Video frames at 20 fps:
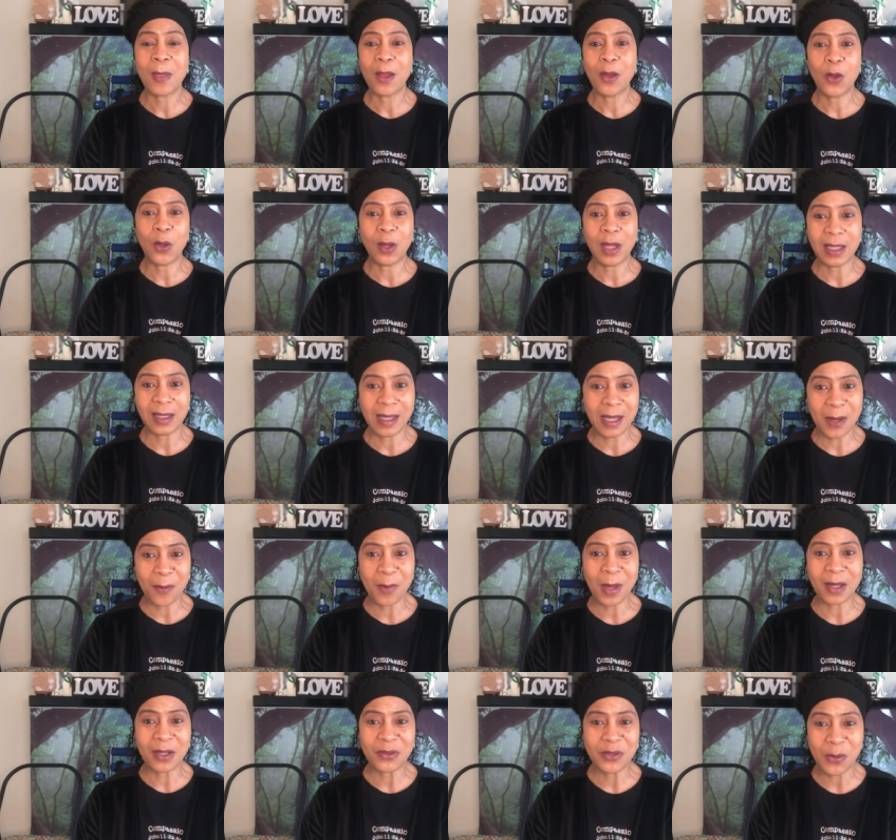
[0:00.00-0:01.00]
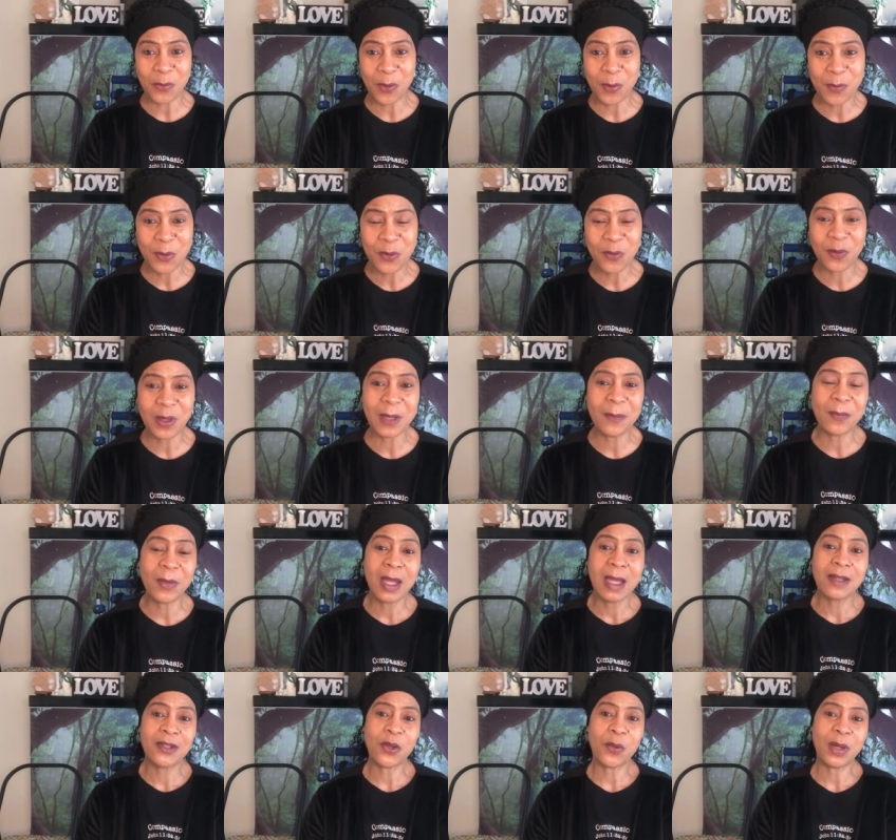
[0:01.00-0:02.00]
All I care about is that we're moving.
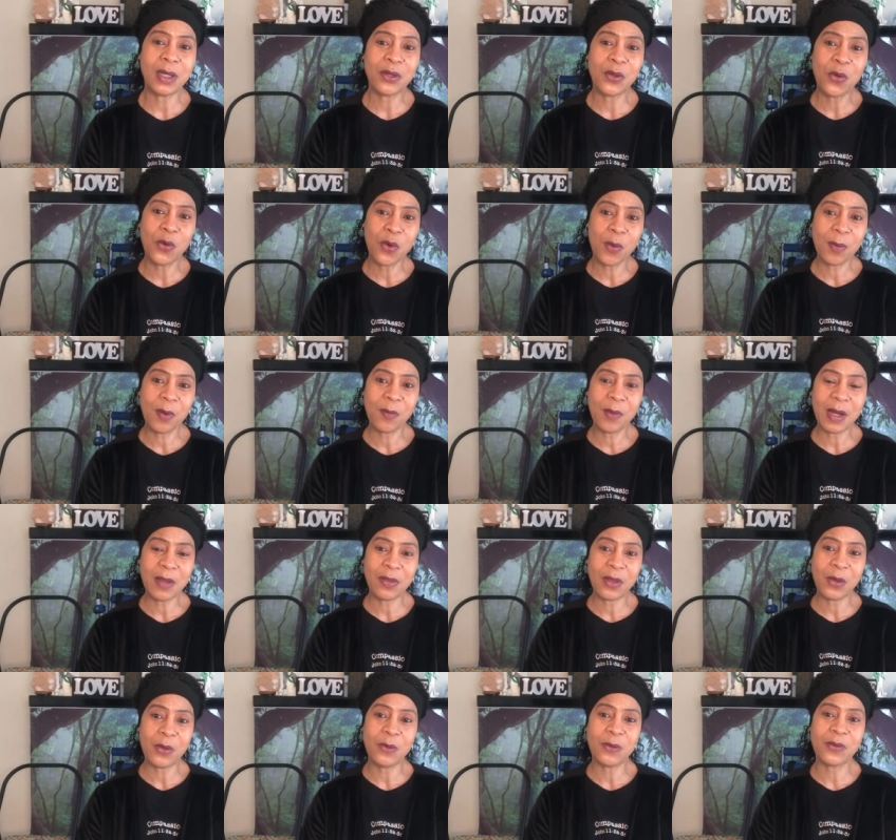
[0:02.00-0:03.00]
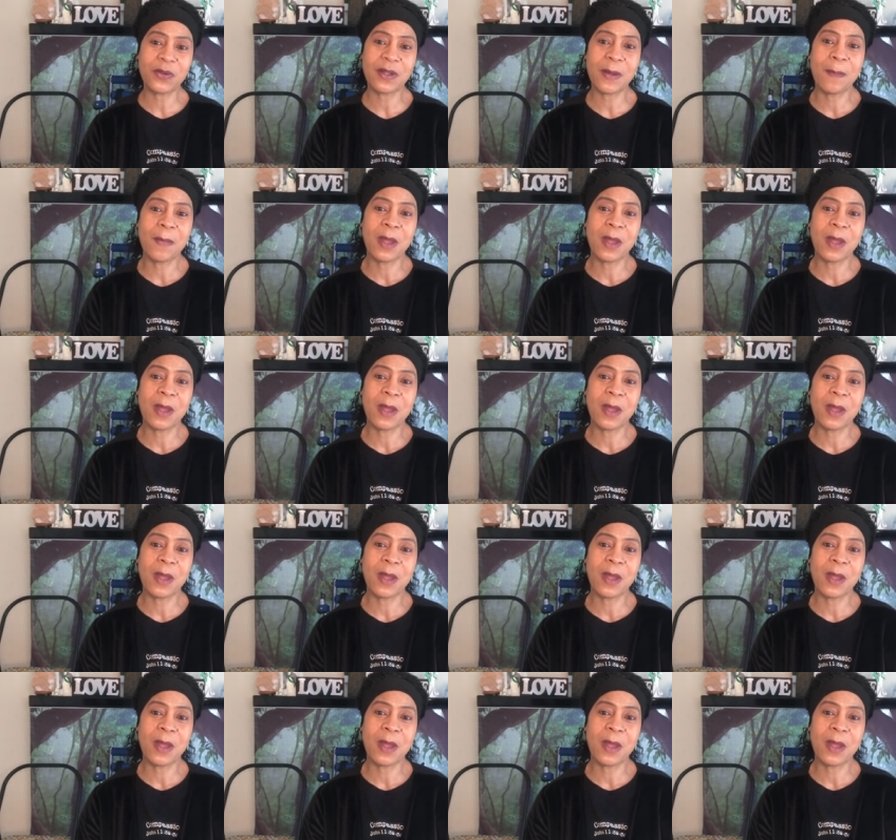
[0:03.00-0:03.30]
So incorporate those